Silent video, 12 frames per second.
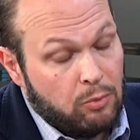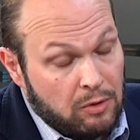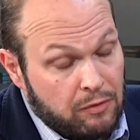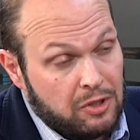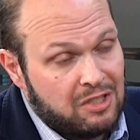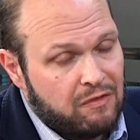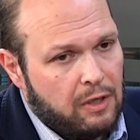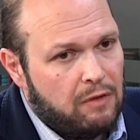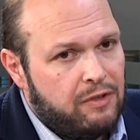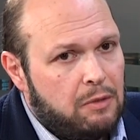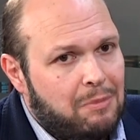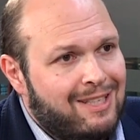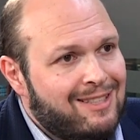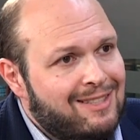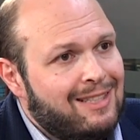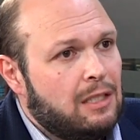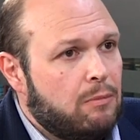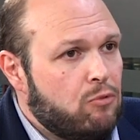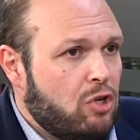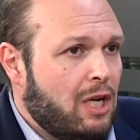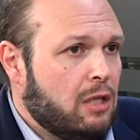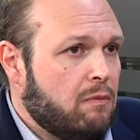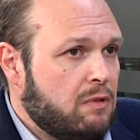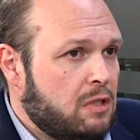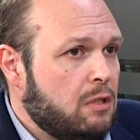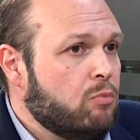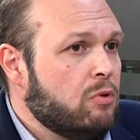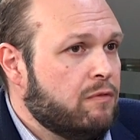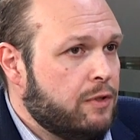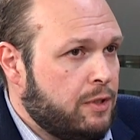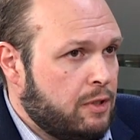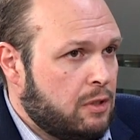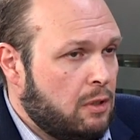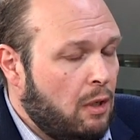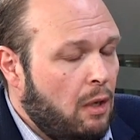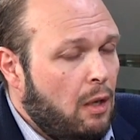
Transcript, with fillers: reverse Velvet? Because the objective is the reverse.